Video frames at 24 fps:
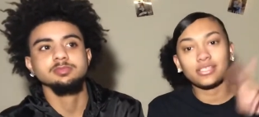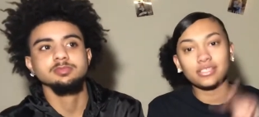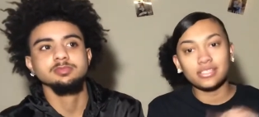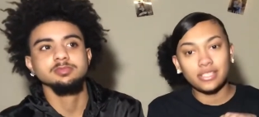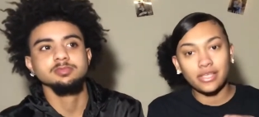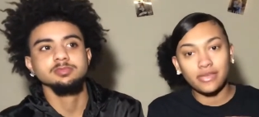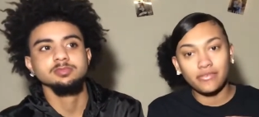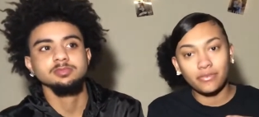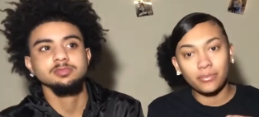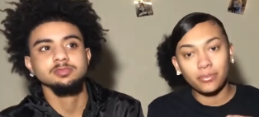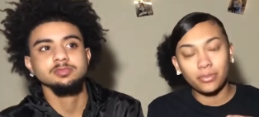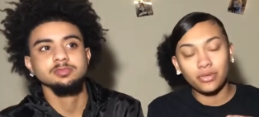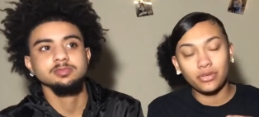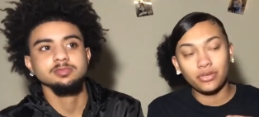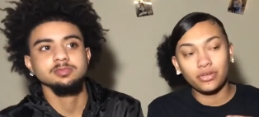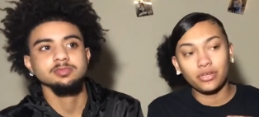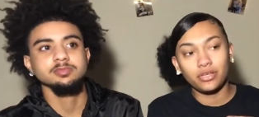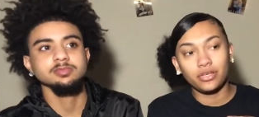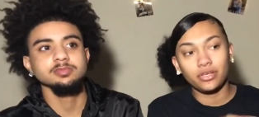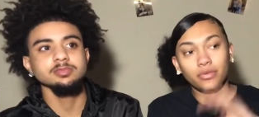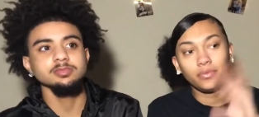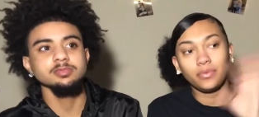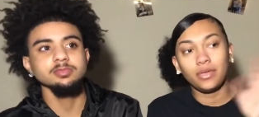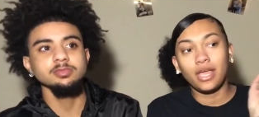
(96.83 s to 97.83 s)
Speaker 1: and seven
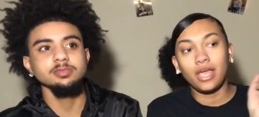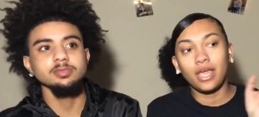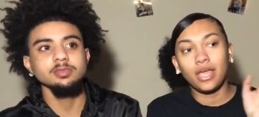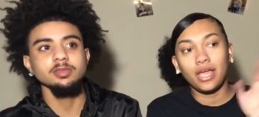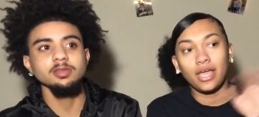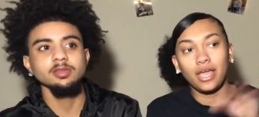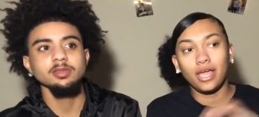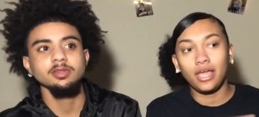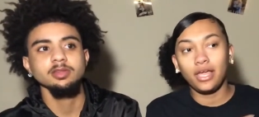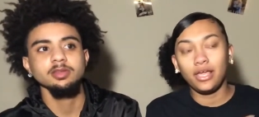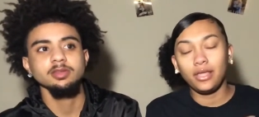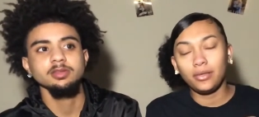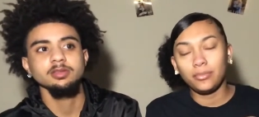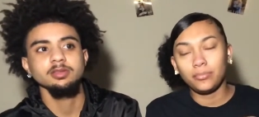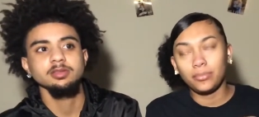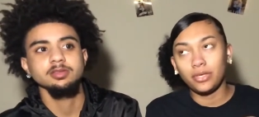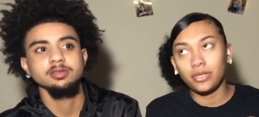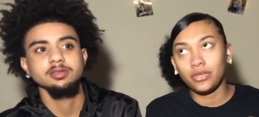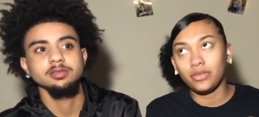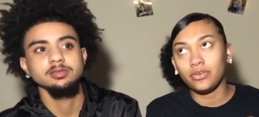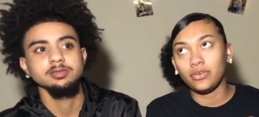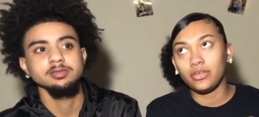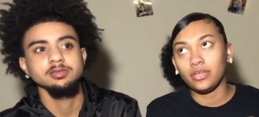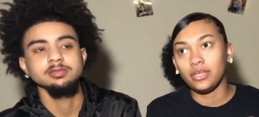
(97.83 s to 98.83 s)
period. We had eight
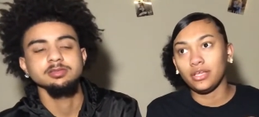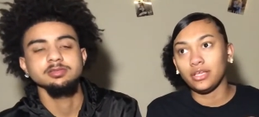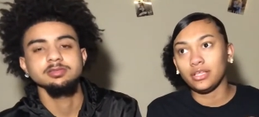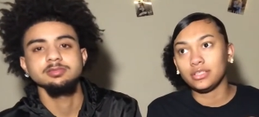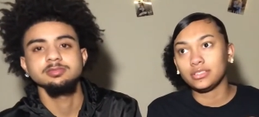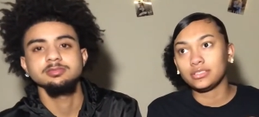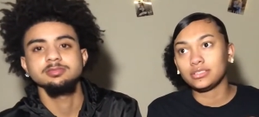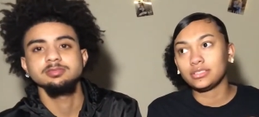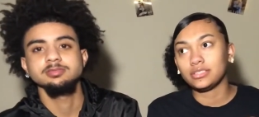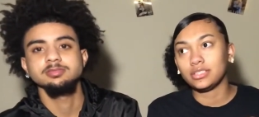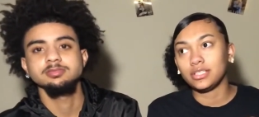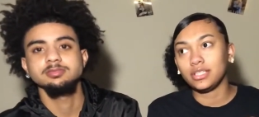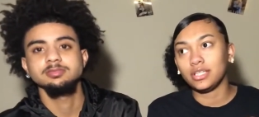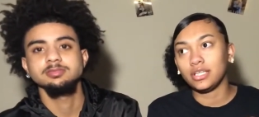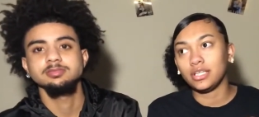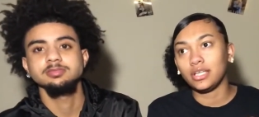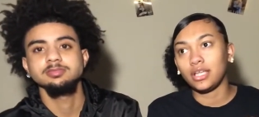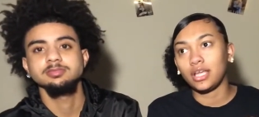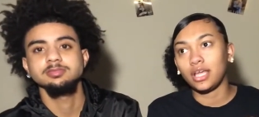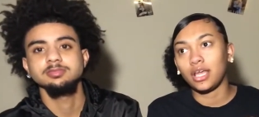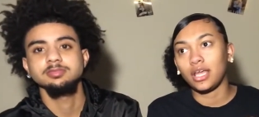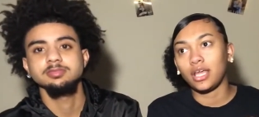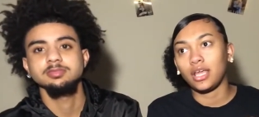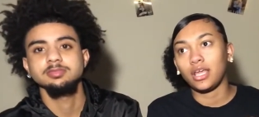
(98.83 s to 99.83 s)
periods in the
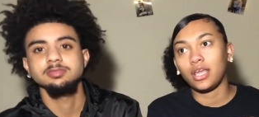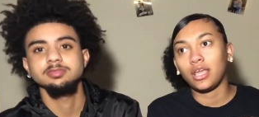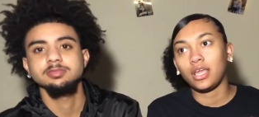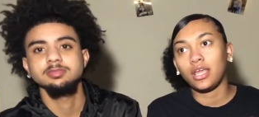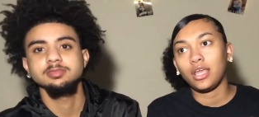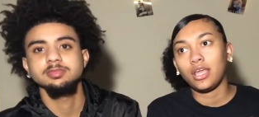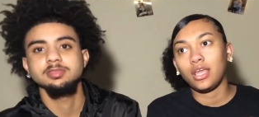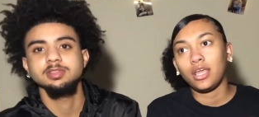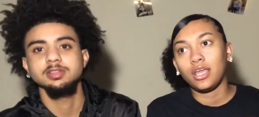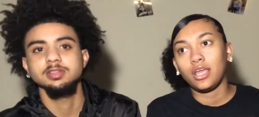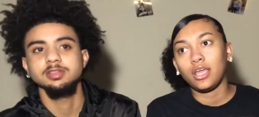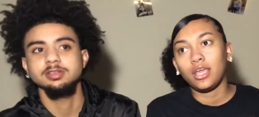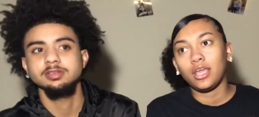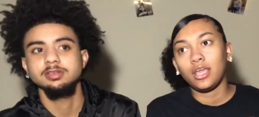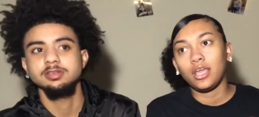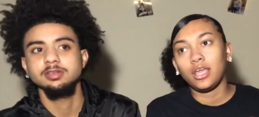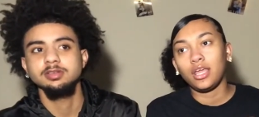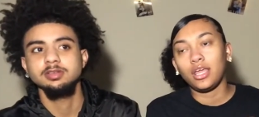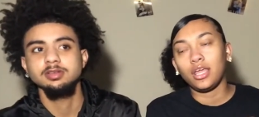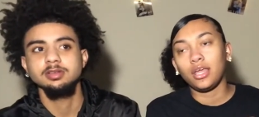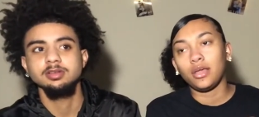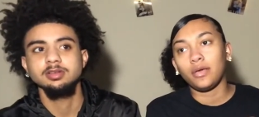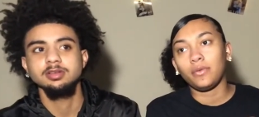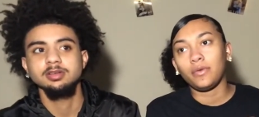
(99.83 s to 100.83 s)
day. Yeah.
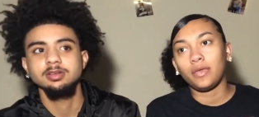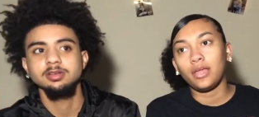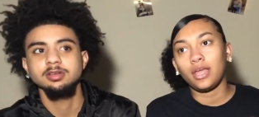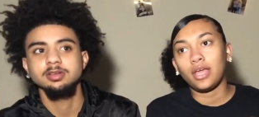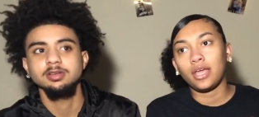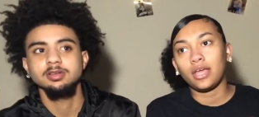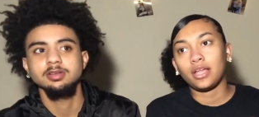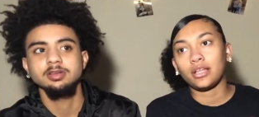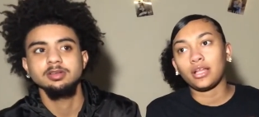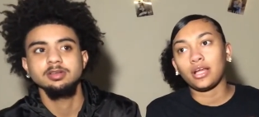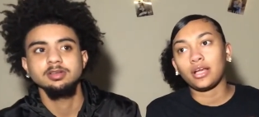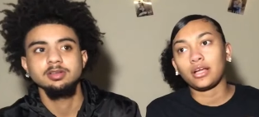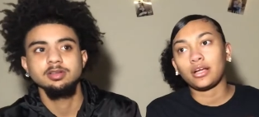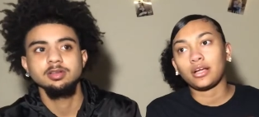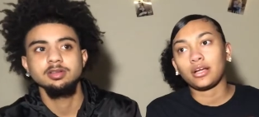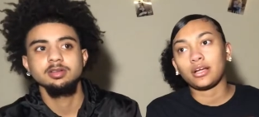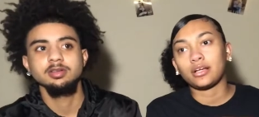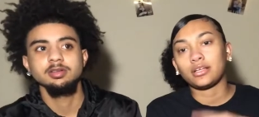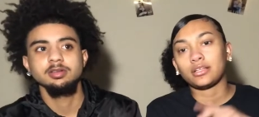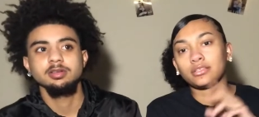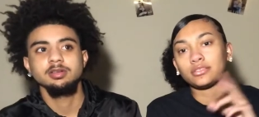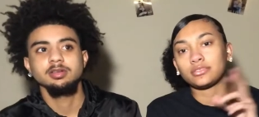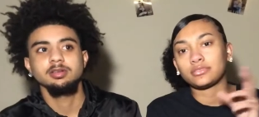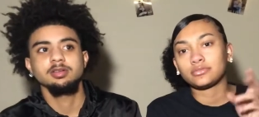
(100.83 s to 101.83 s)
And we had like
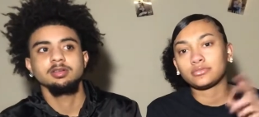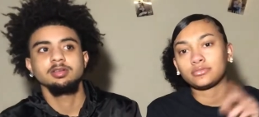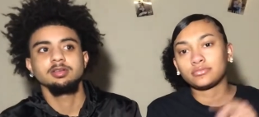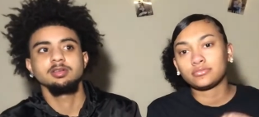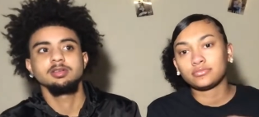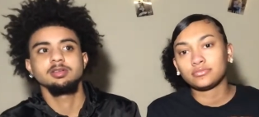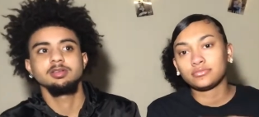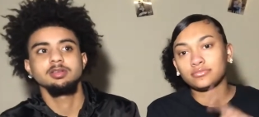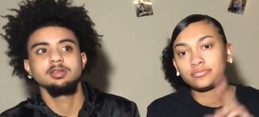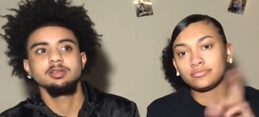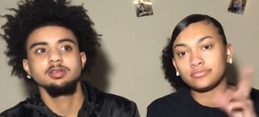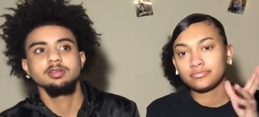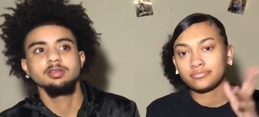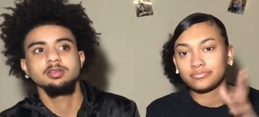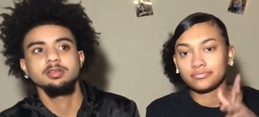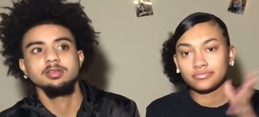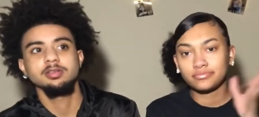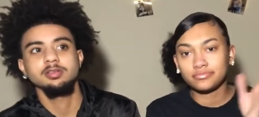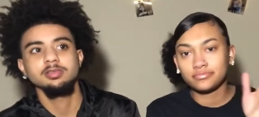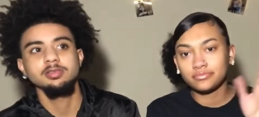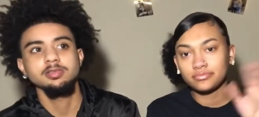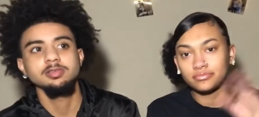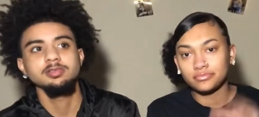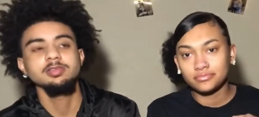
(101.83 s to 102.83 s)
our.
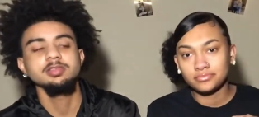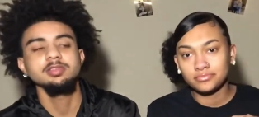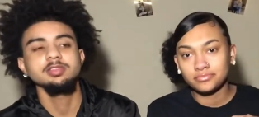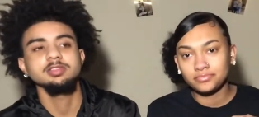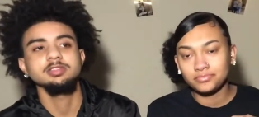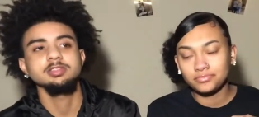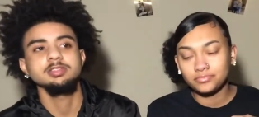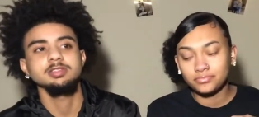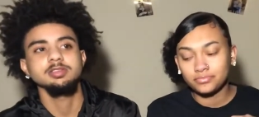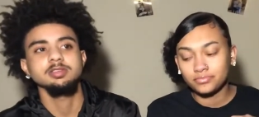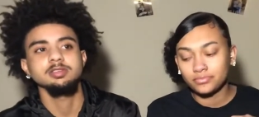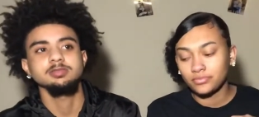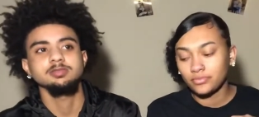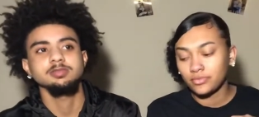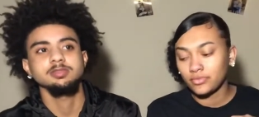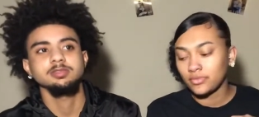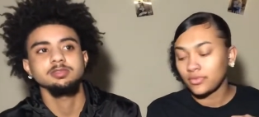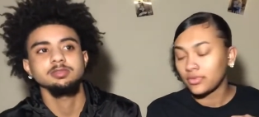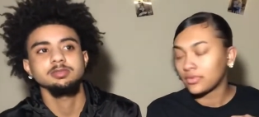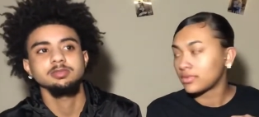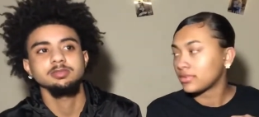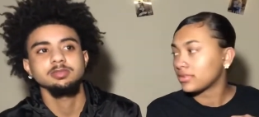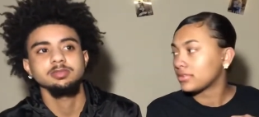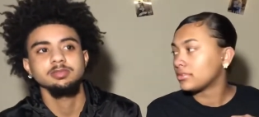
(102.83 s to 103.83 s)
Speaker 2: Well, really seven.
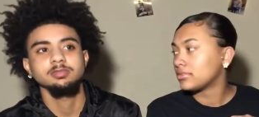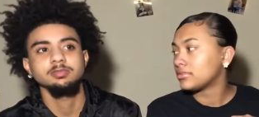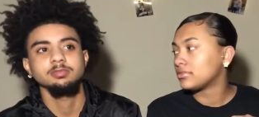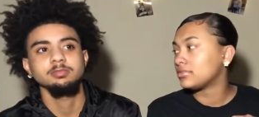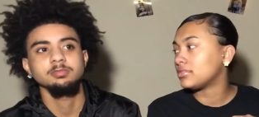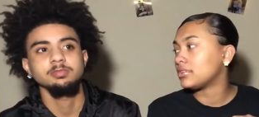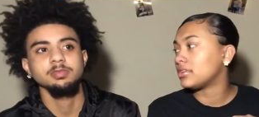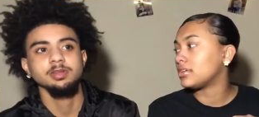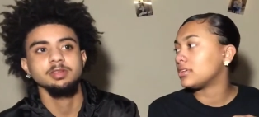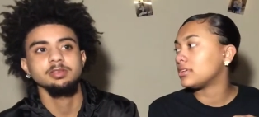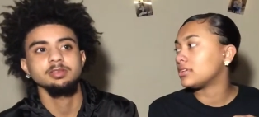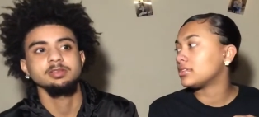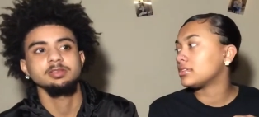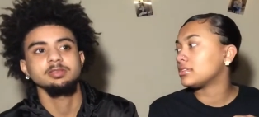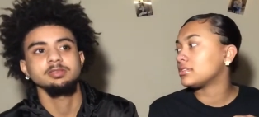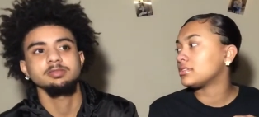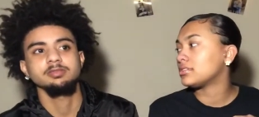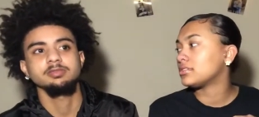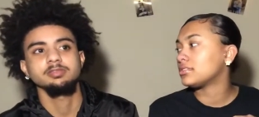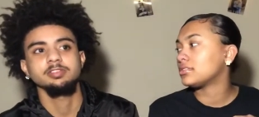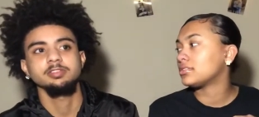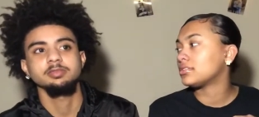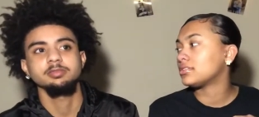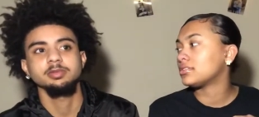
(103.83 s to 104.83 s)
Yeah.
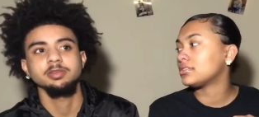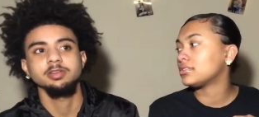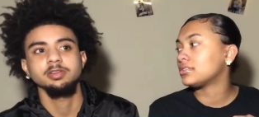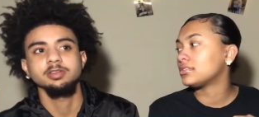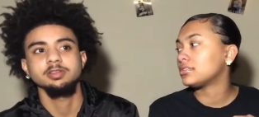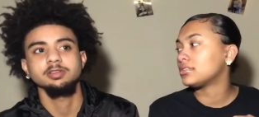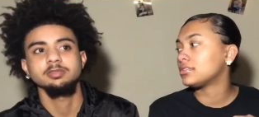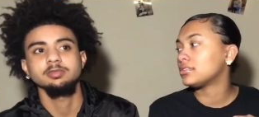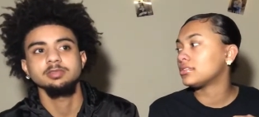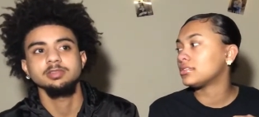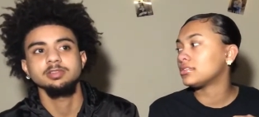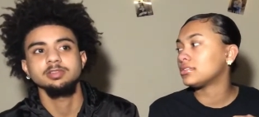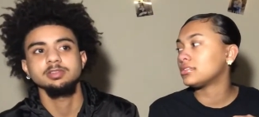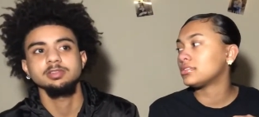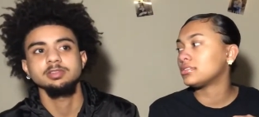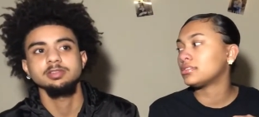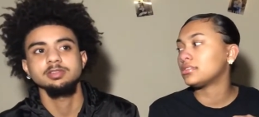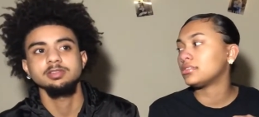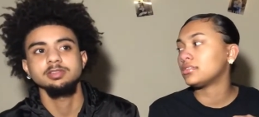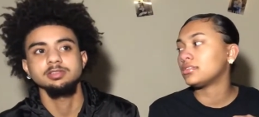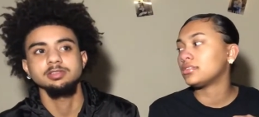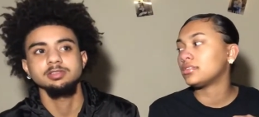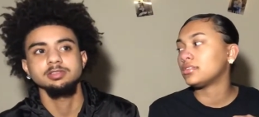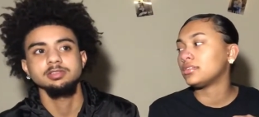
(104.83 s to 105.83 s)
period with
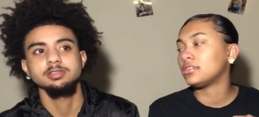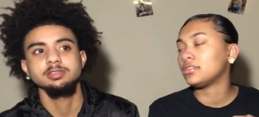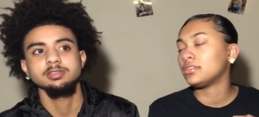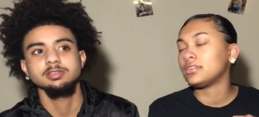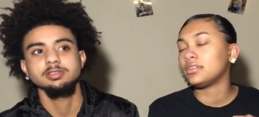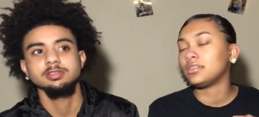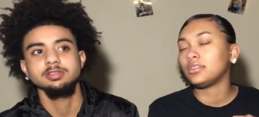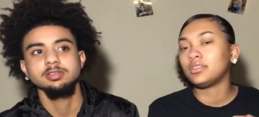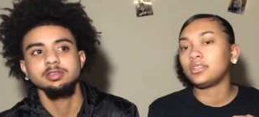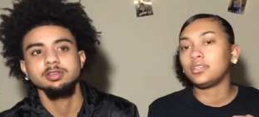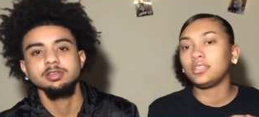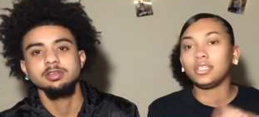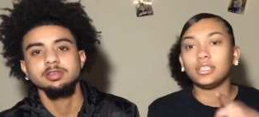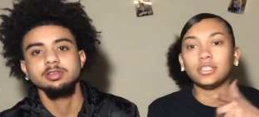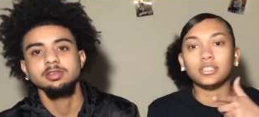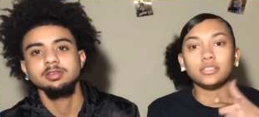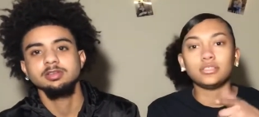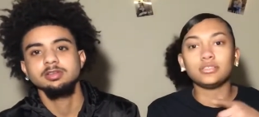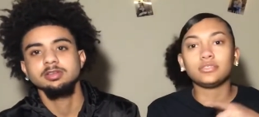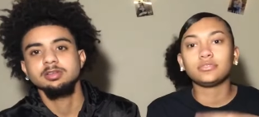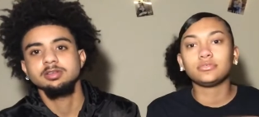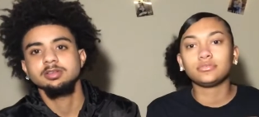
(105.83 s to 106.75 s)
lunch.
Speaker 1: Yeah.